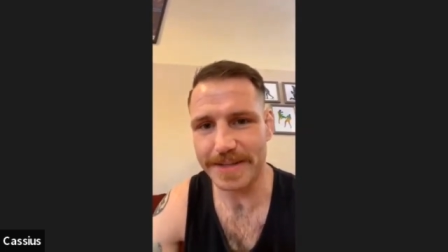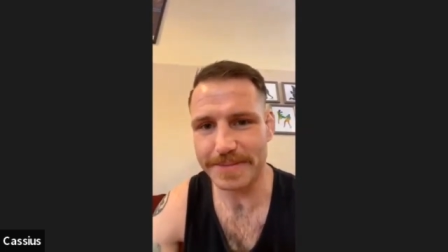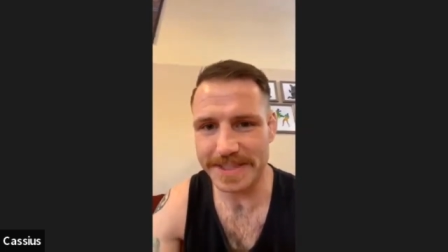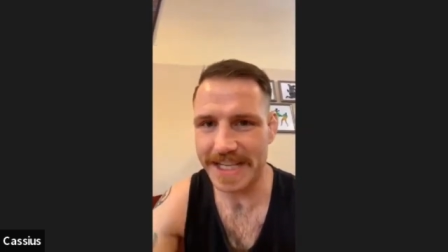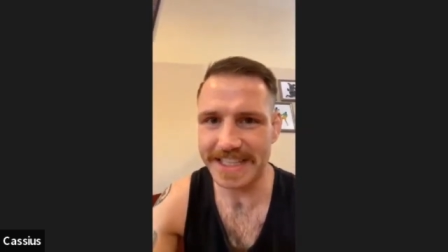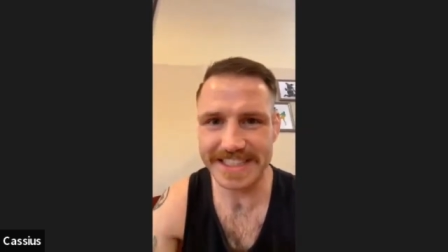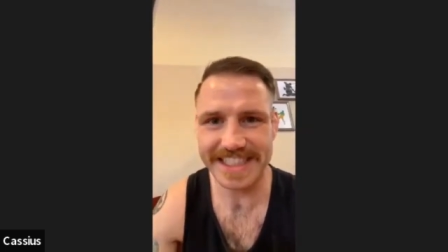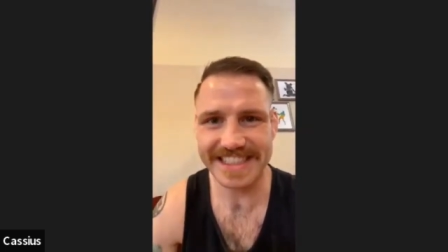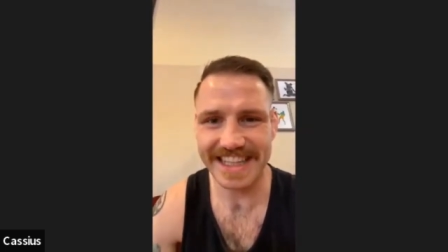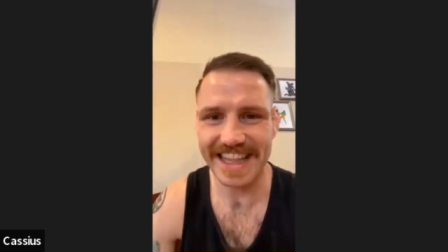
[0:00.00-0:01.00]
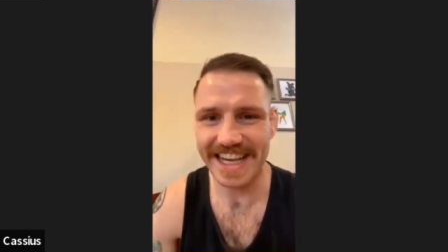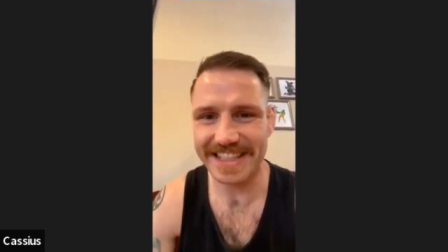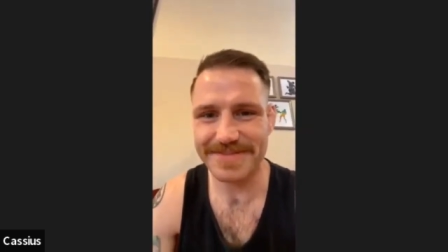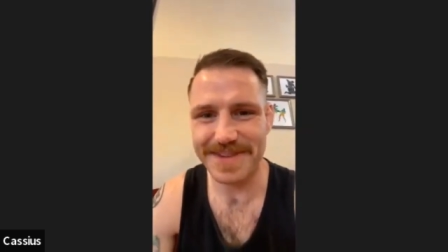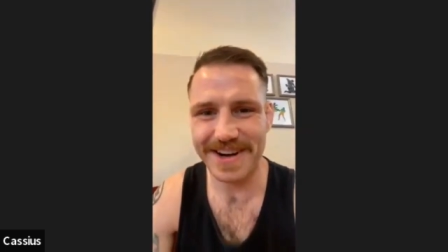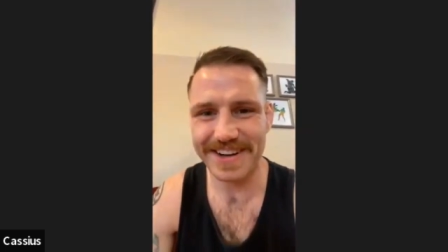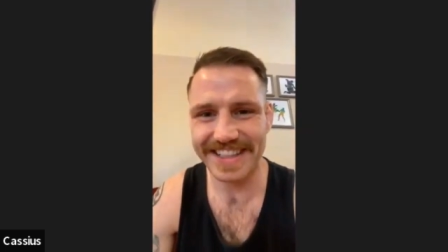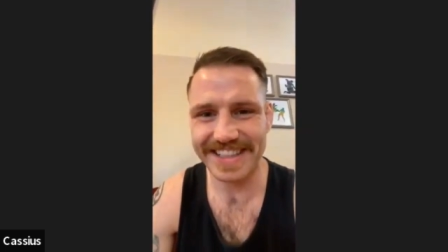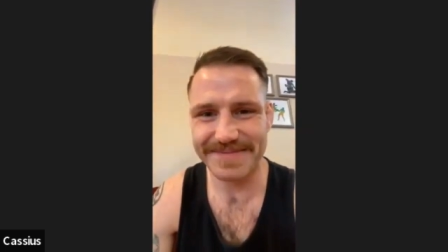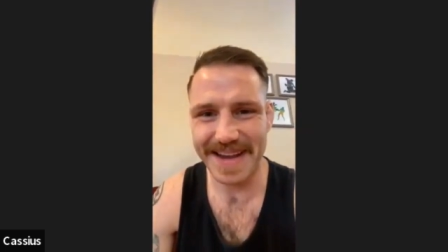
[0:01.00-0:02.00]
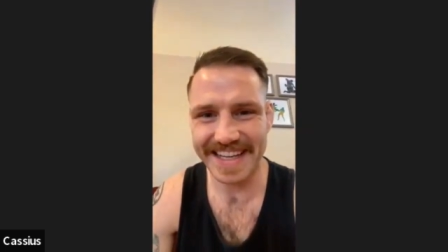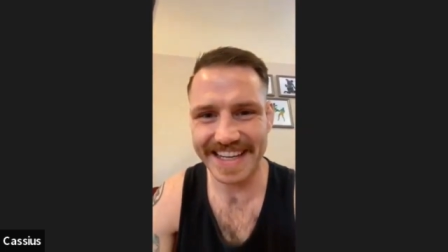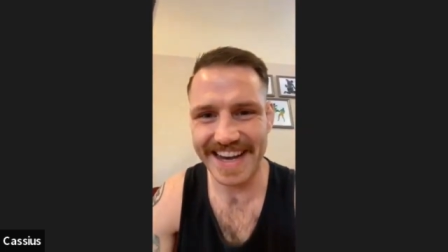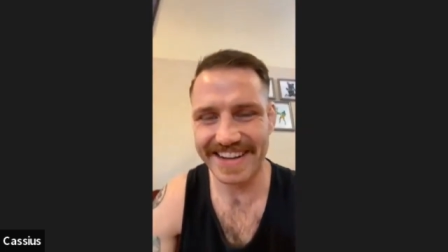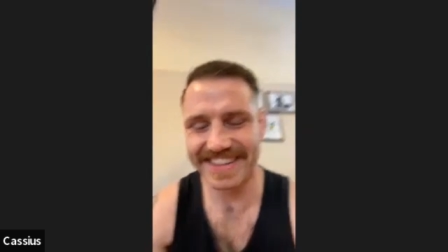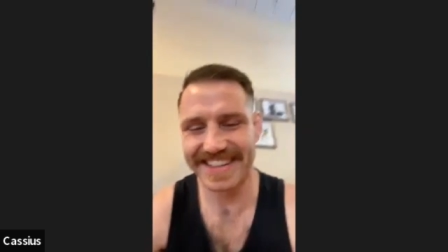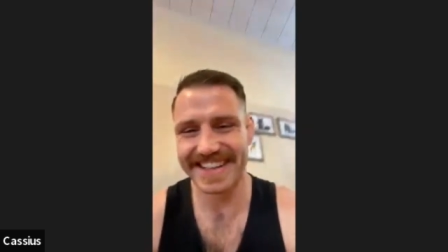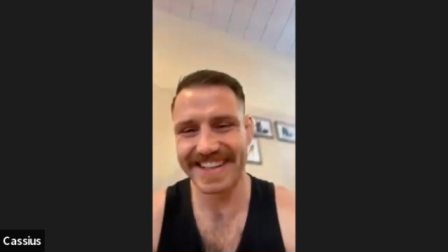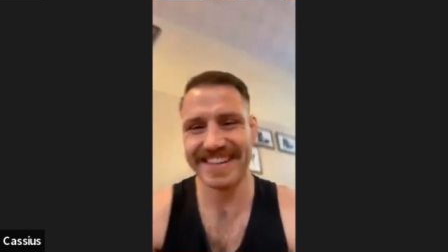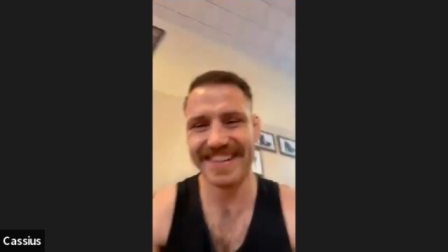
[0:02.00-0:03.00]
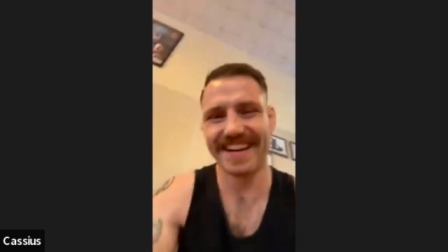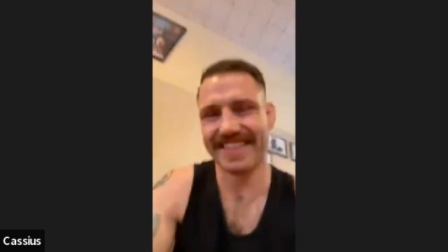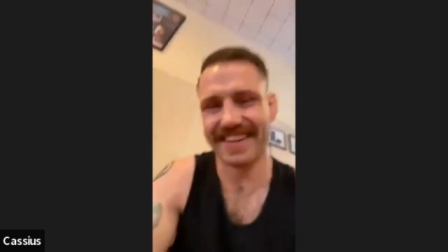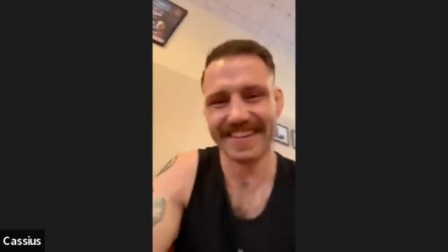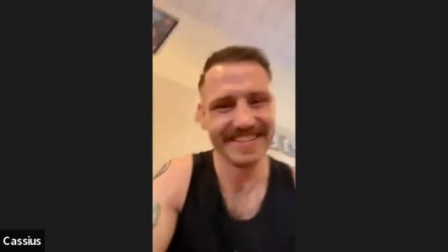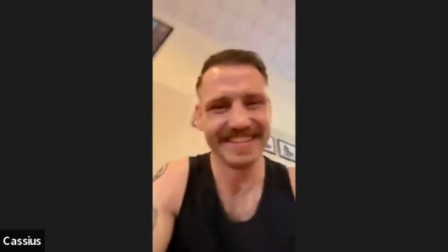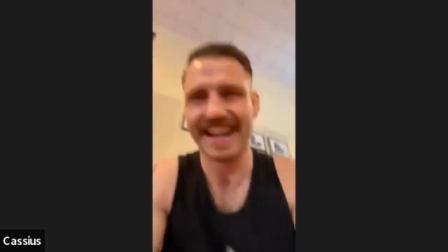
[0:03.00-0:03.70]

I'm saying this because I like you, bro. Let's bang it out, you know? I don't know.